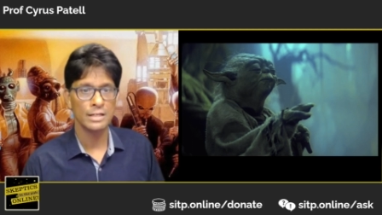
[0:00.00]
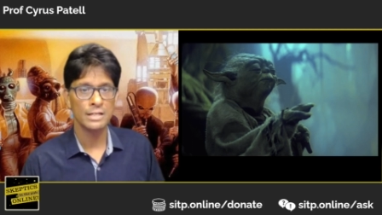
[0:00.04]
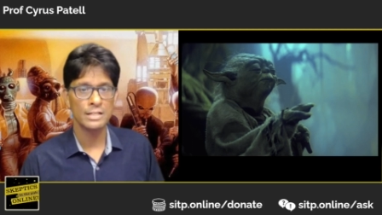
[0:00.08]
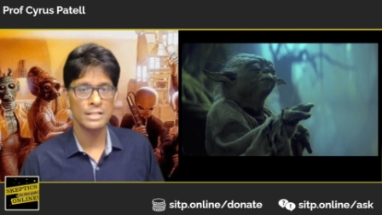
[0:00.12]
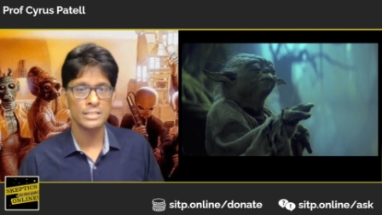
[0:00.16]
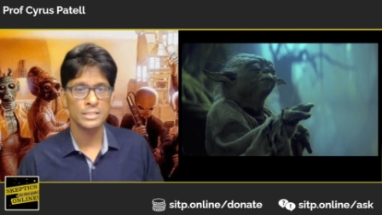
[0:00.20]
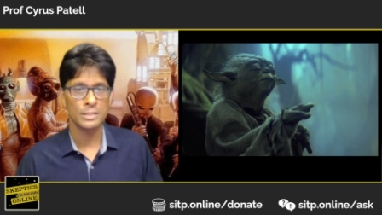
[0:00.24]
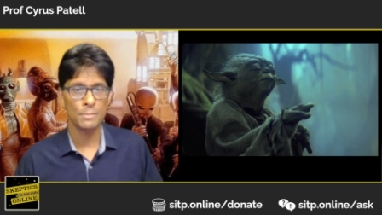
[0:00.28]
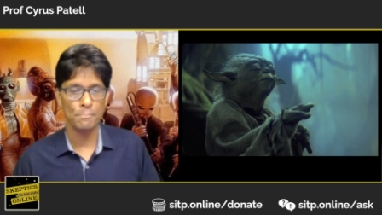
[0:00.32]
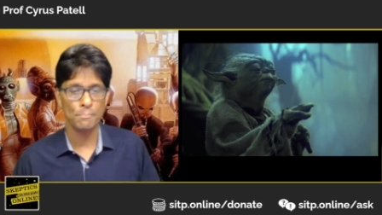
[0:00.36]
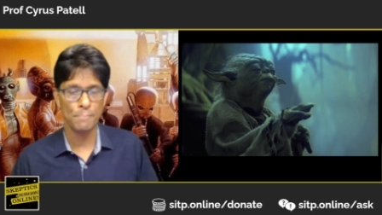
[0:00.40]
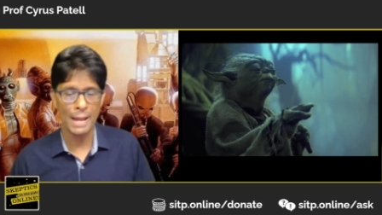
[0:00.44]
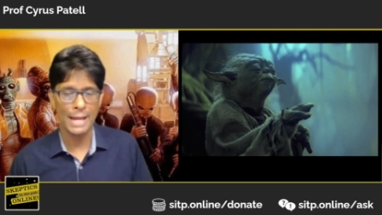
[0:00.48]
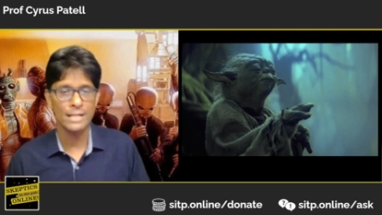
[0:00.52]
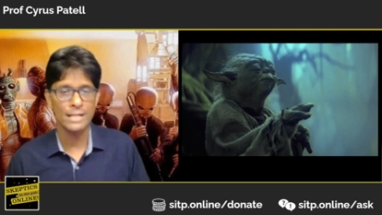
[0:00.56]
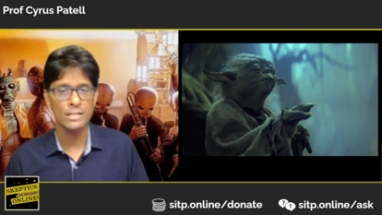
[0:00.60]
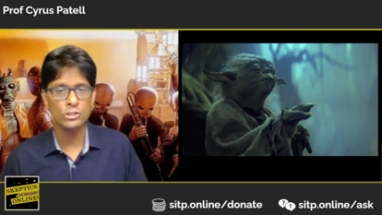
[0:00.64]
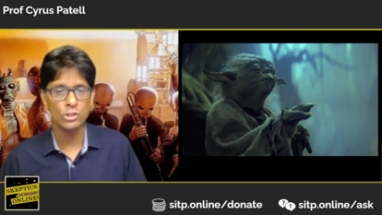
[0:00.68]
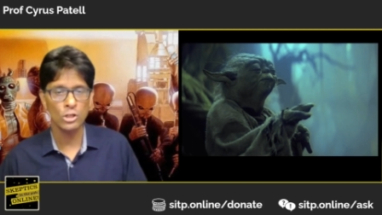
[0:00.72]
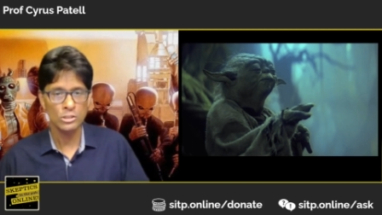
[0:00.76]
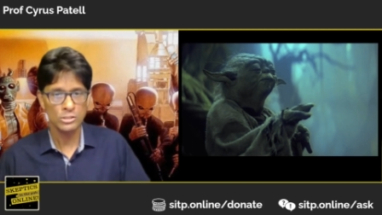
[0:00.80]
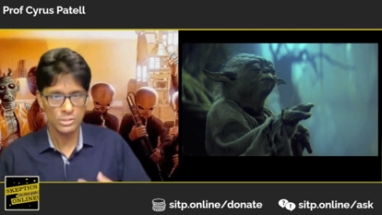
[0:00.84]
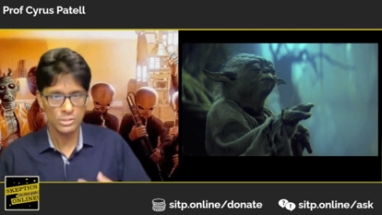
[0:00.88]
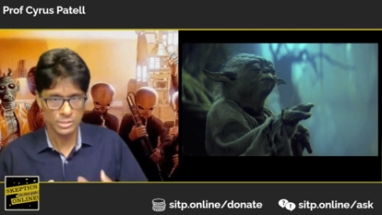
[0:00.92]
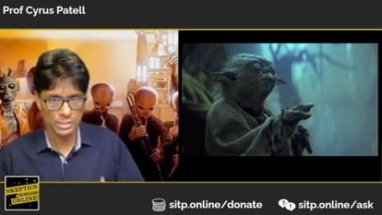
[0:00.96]
depends
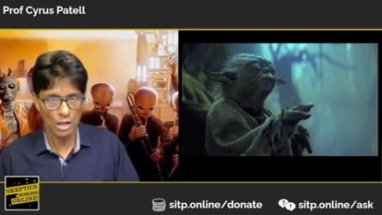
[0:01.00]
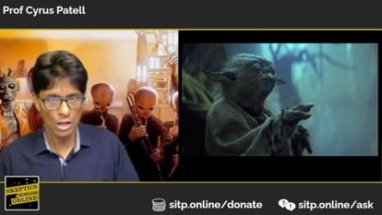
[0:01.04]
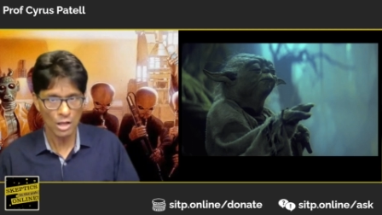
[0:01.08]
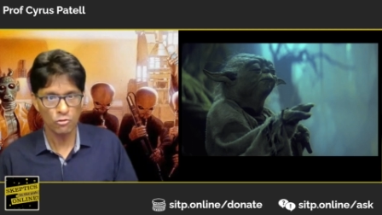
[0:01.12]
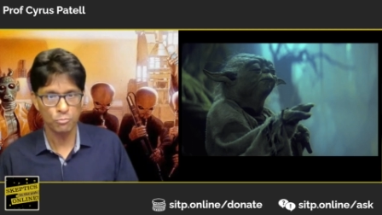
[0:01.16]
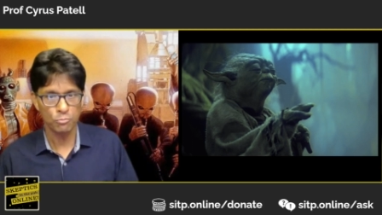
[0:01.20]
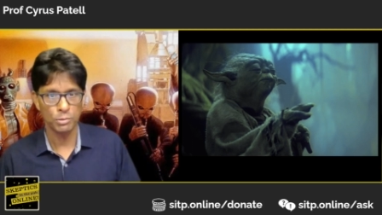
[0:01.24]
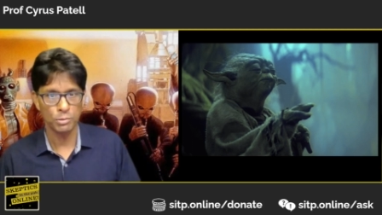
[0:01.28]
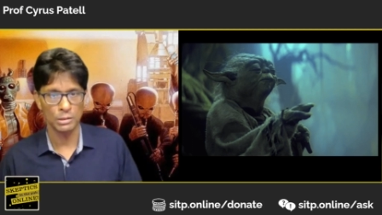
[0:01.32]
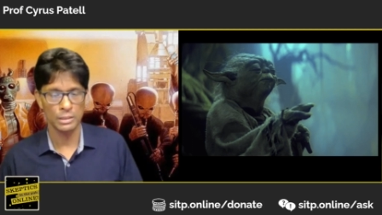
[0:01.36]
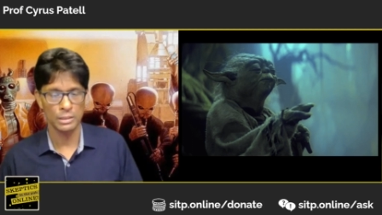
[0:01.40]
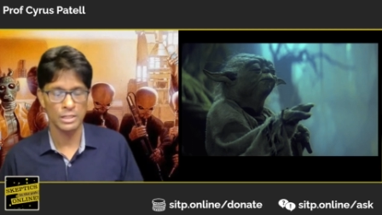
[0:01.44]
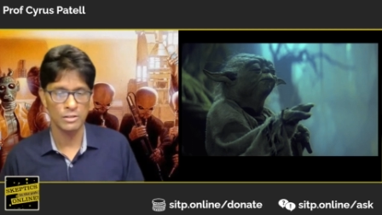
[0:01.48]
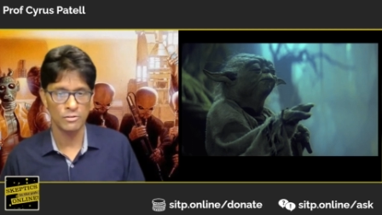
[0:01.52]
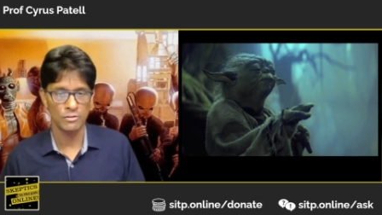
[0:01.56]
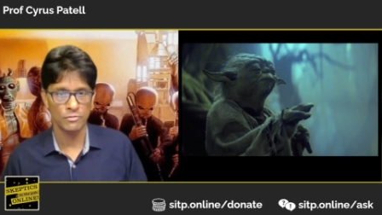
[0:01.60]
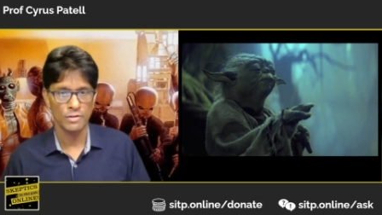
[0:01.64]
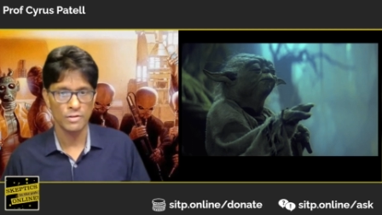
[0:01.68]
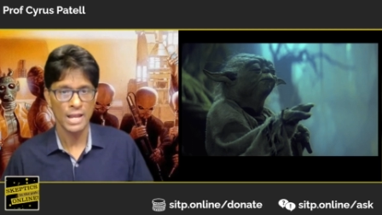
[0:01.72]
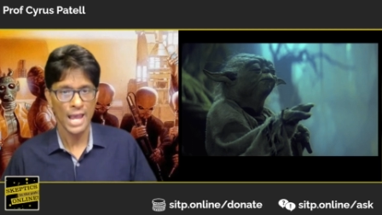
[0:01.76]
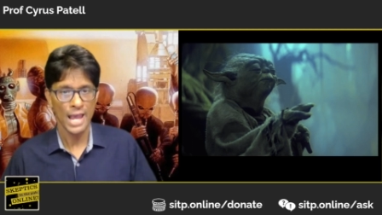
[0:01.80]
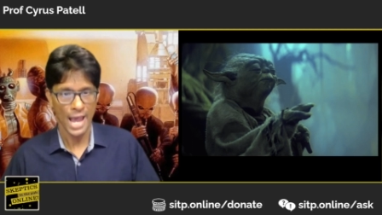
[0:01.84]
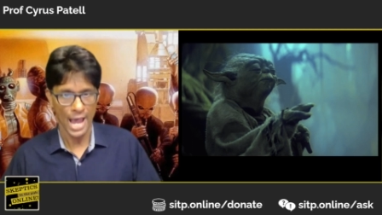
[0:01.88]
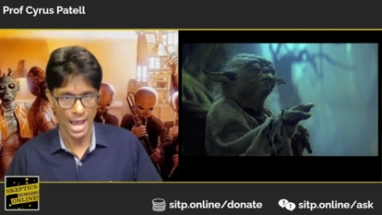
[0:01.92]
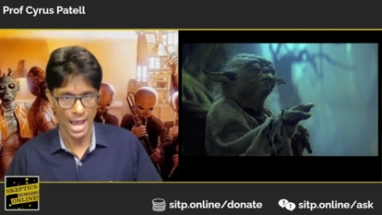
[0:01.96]
on self-belief
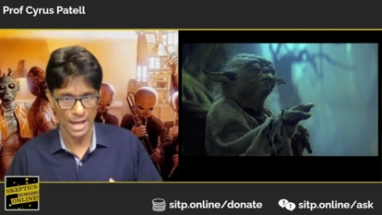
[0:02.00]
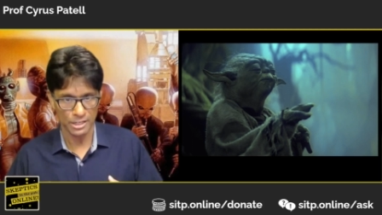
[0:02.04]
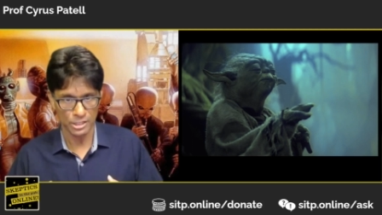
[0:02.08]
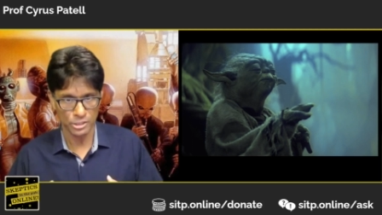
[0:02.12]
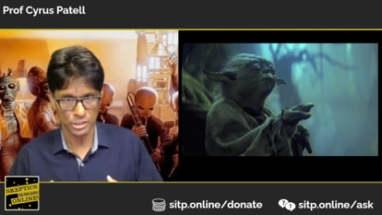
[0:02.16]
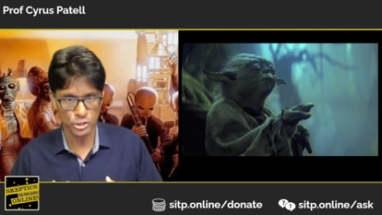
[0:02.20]
and a